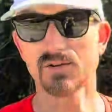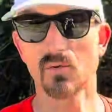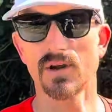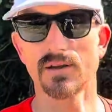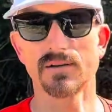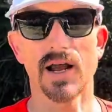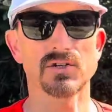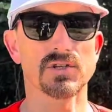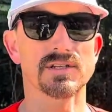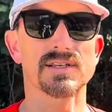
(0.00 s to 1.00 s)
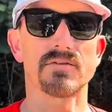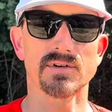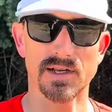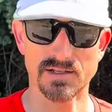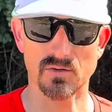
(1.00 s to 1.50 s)
away, actually 7
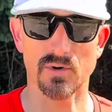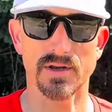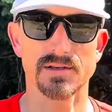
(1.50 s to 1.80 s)
days away.